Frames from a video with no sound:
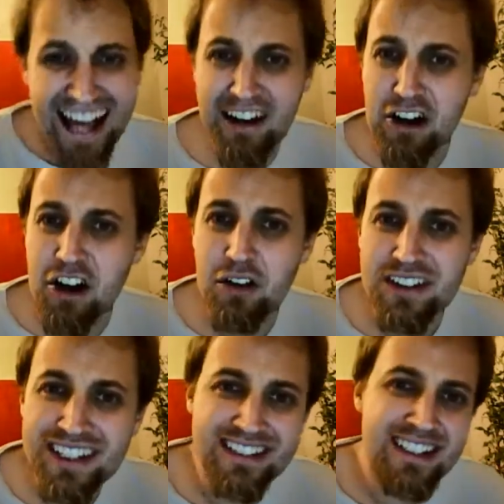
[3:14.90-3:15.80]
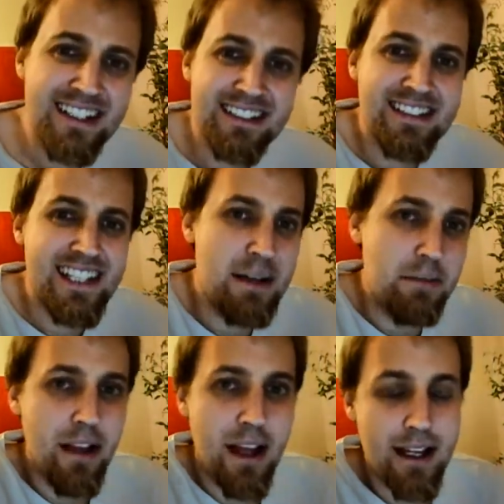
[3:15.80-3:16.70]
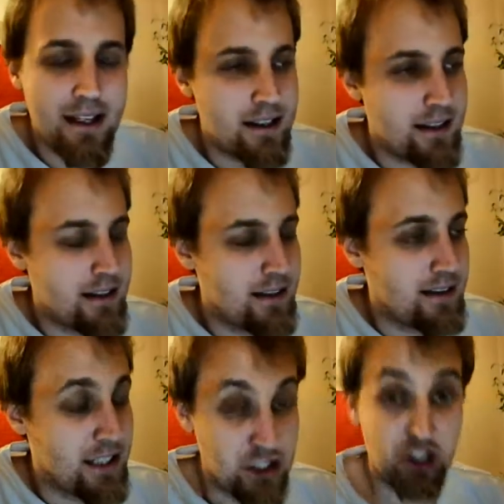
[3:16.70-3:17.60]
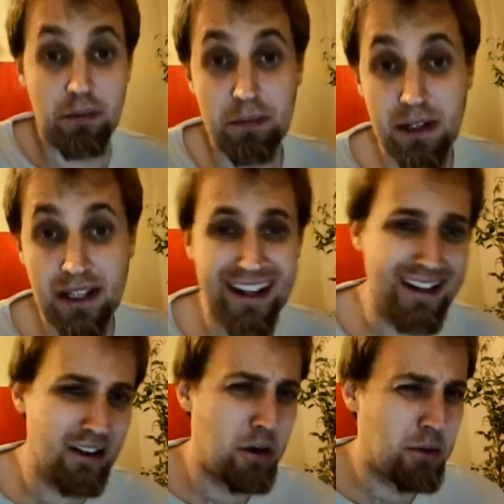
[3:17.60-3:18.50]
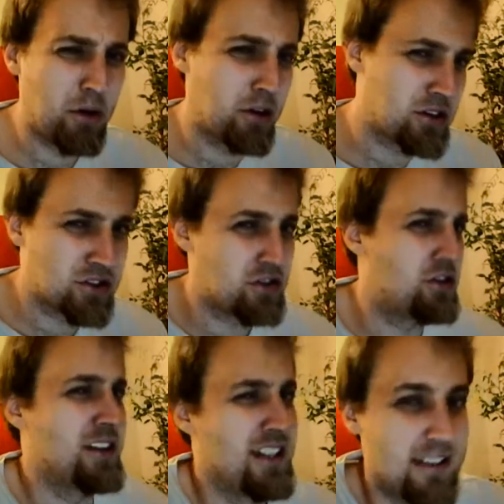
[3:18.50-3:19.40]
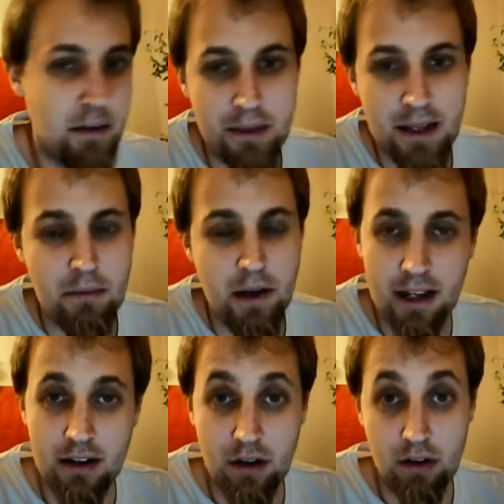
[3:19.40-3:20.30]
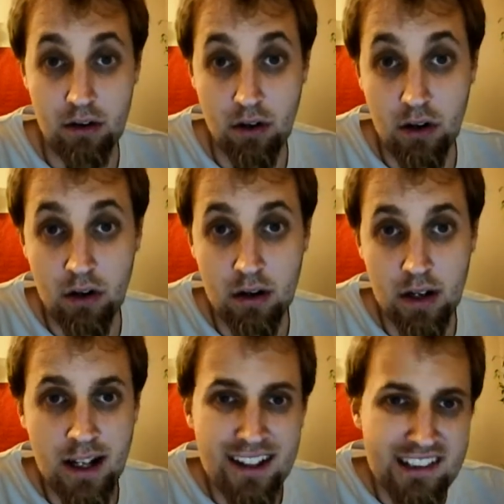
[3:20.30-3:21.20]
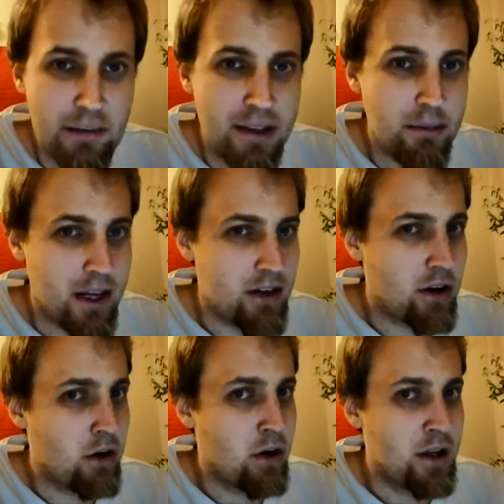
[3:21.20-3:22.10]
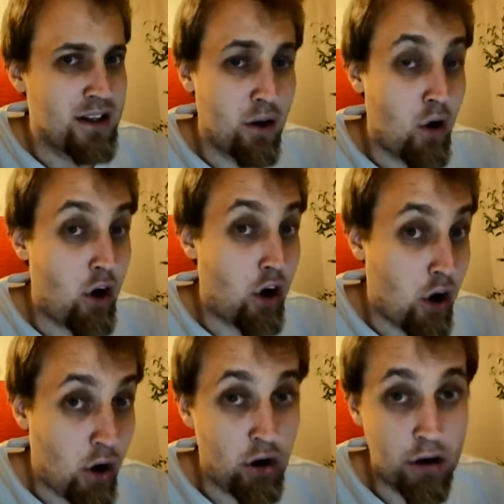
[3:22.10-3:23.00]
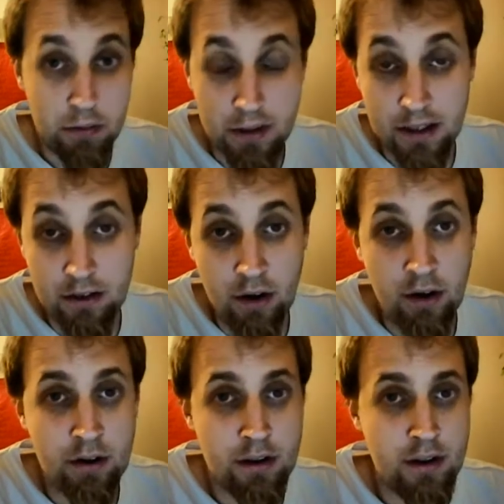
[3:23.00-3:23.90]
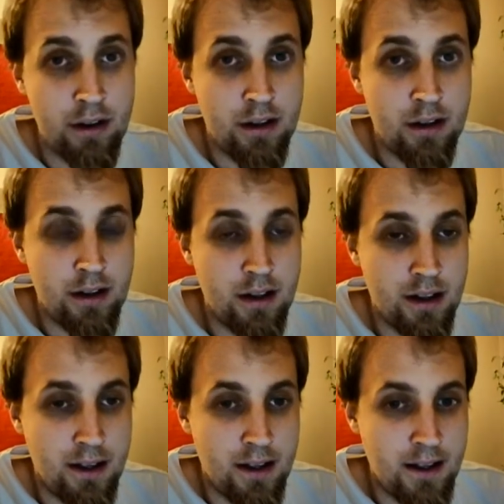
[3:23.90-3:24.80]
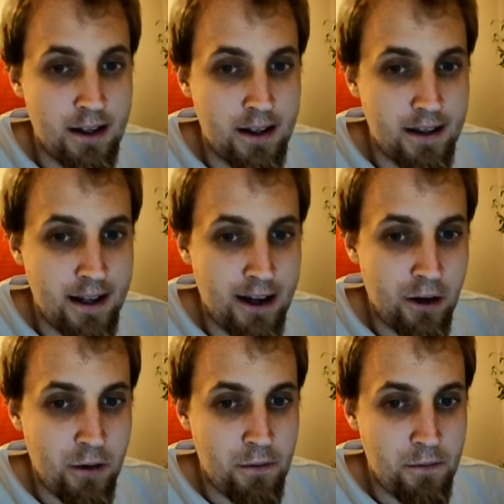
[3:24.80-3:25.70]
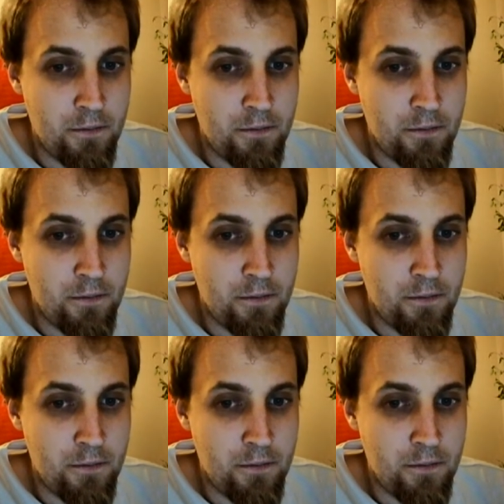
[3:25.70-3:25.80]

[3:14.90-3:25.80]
don't know, doesn't it seem like there should be a lot more concern that something might go wrong? Something might go horribly wrong. Now,